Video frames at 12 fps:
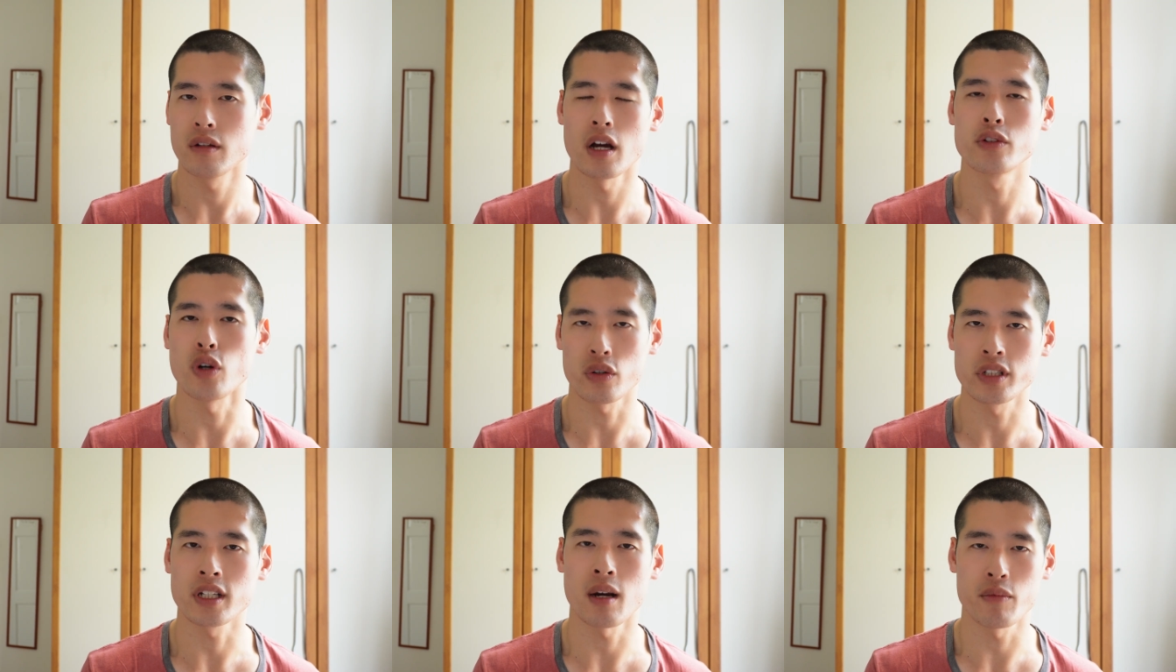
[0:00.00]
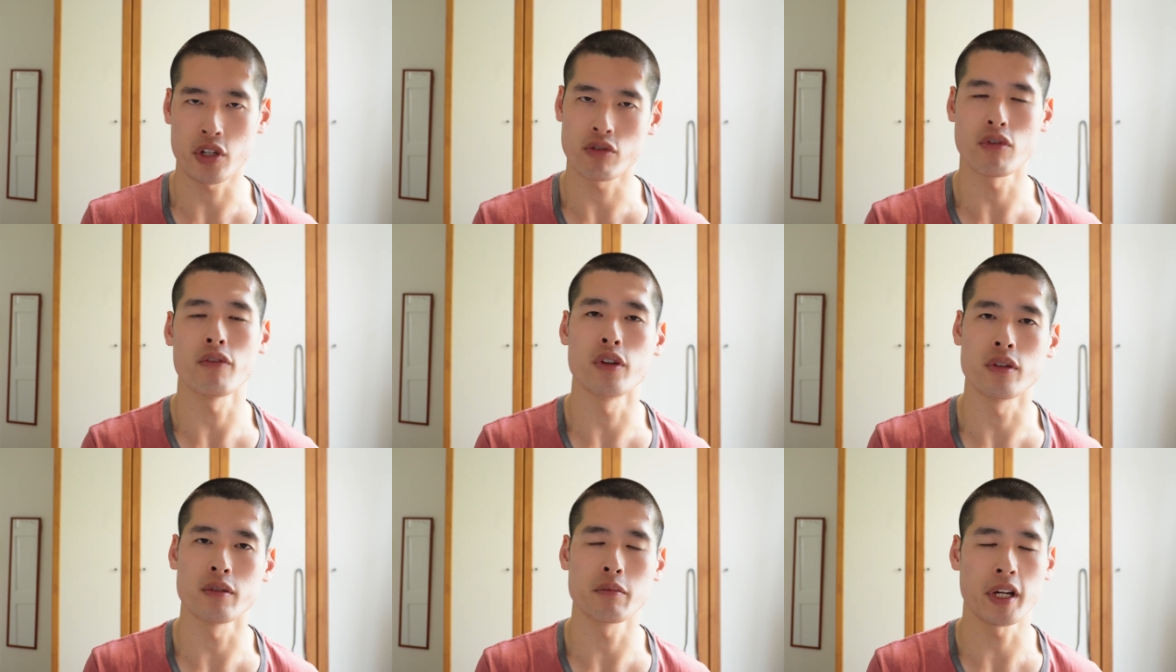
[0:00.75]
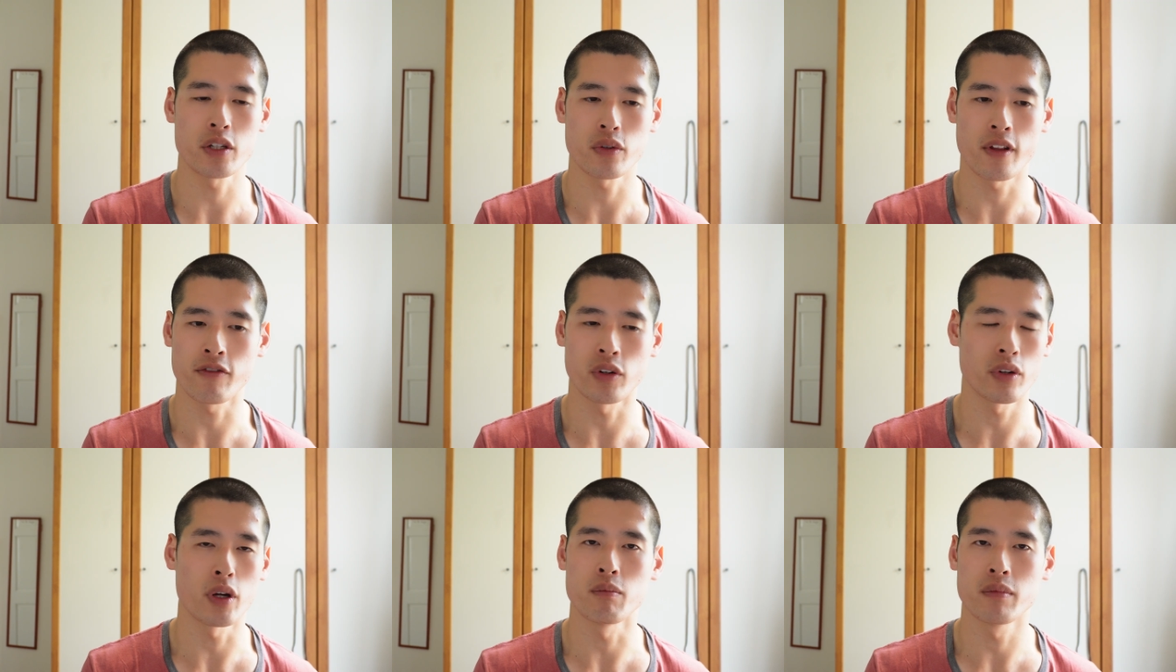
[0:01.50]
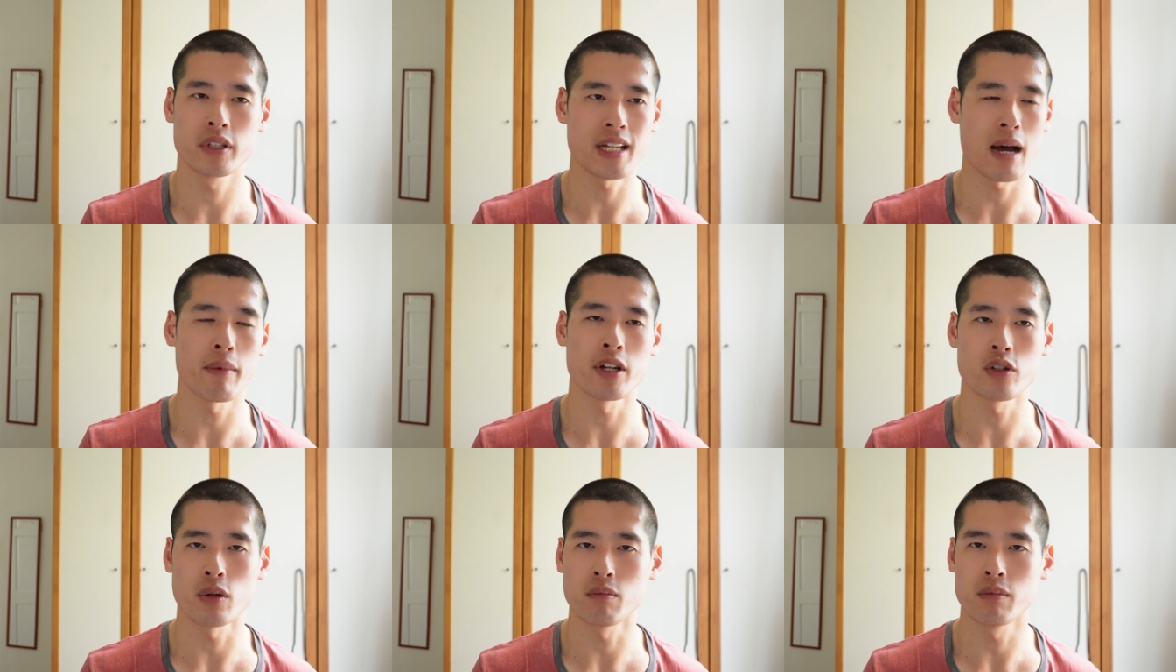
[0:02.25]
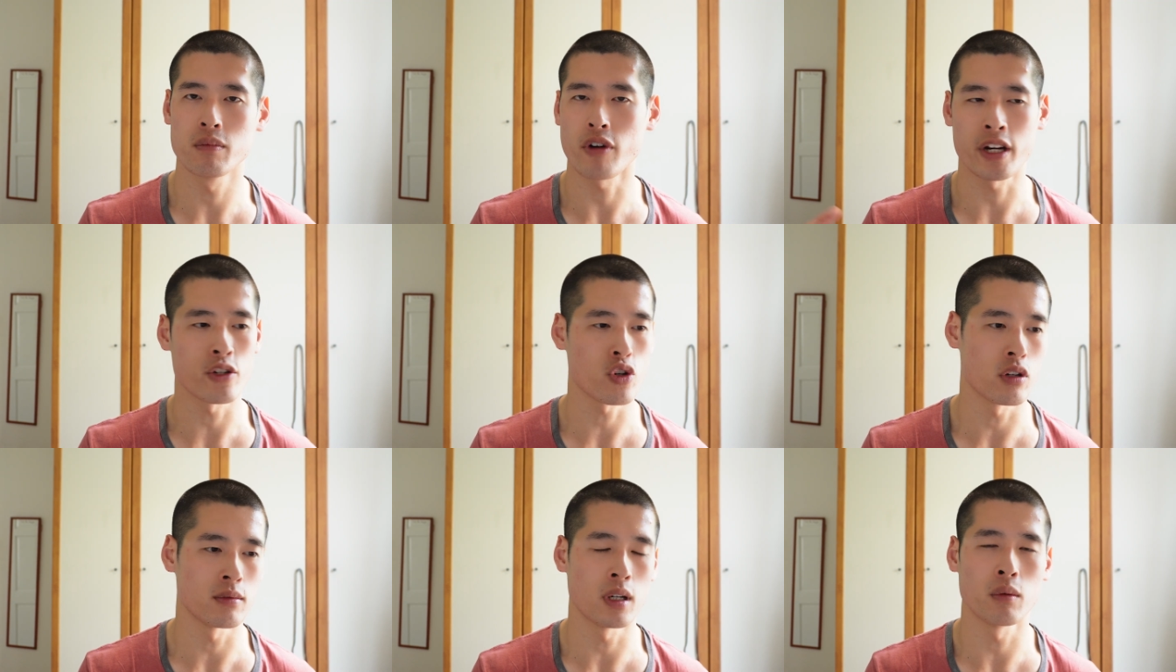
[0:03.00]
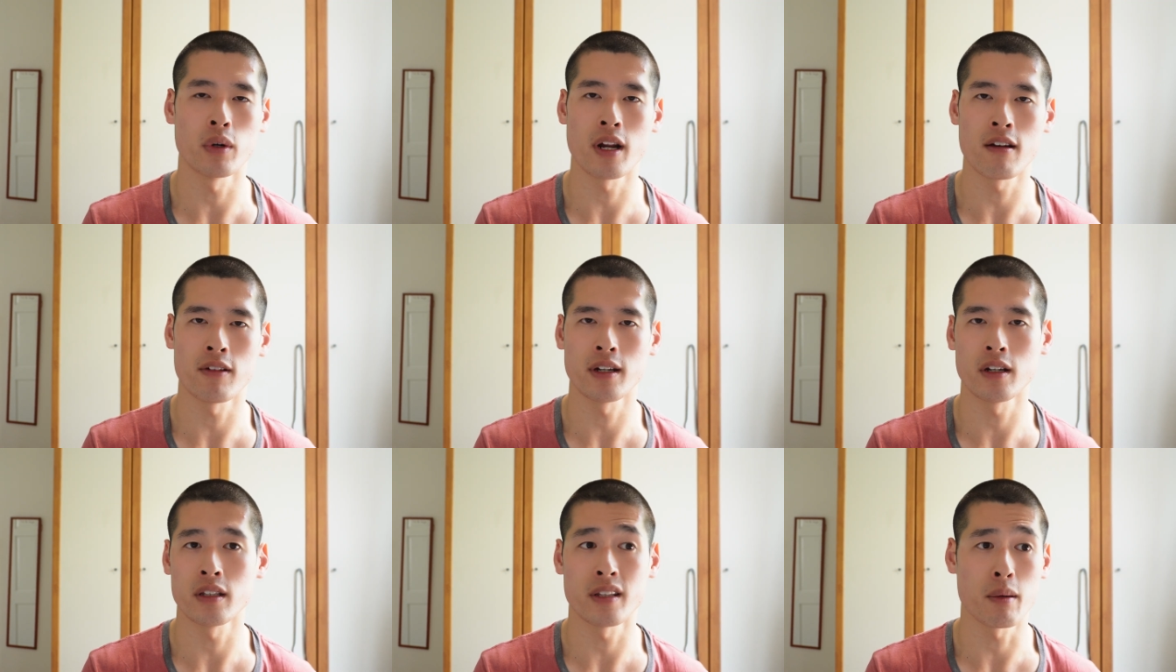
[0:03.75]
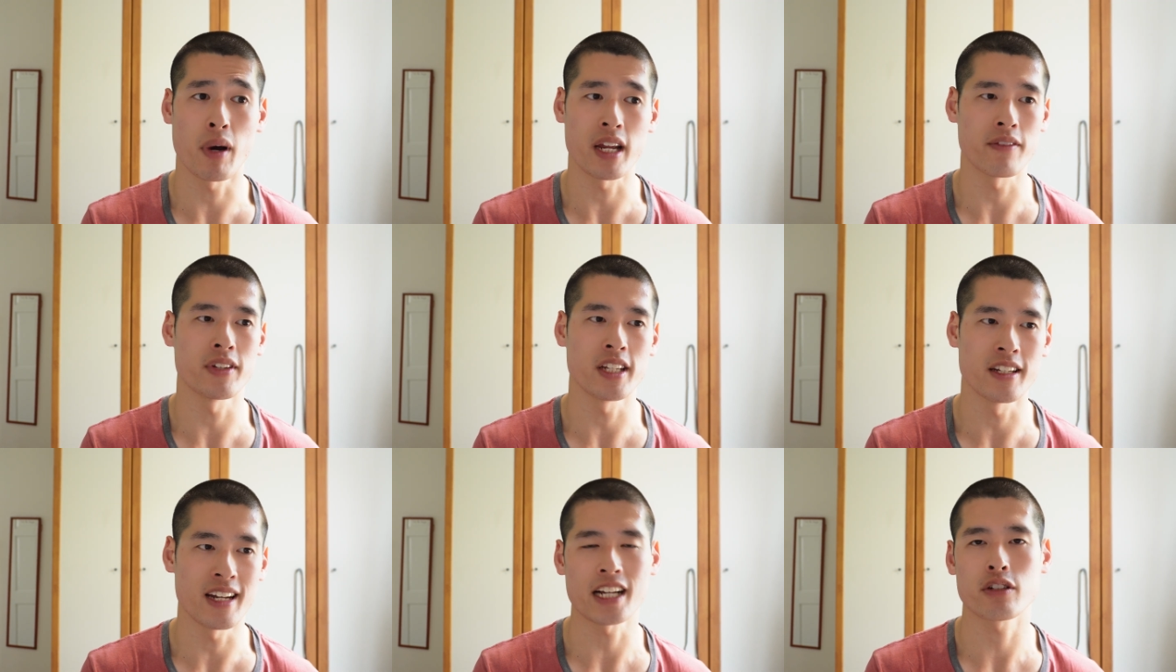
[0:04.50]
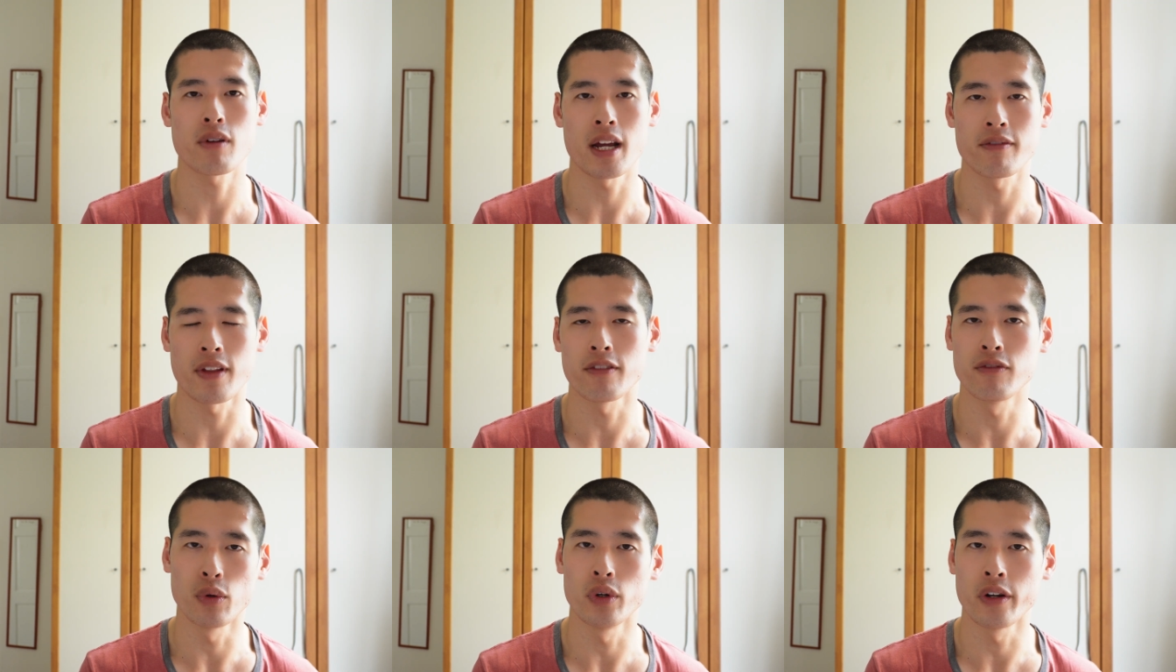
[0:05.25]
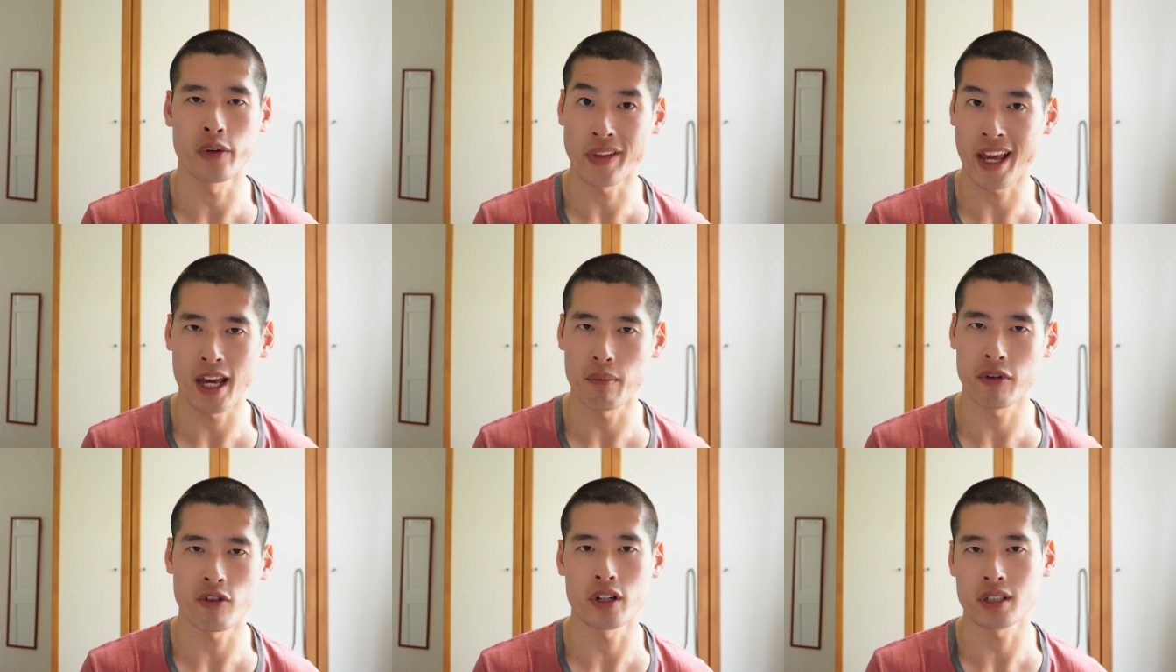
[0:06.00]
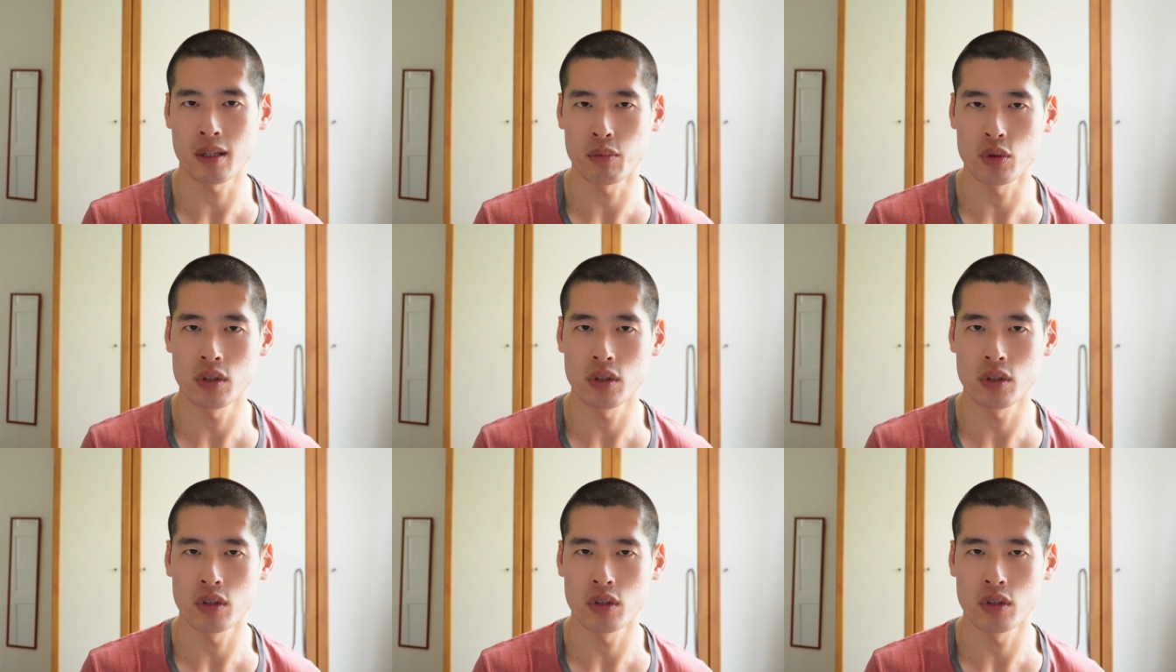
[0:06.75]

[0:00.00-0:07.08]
a doctor comes to review them to make sure they've got no damage or brain trauma or whatever, and they might even need an x-ray if they've fallen on the hip, for example.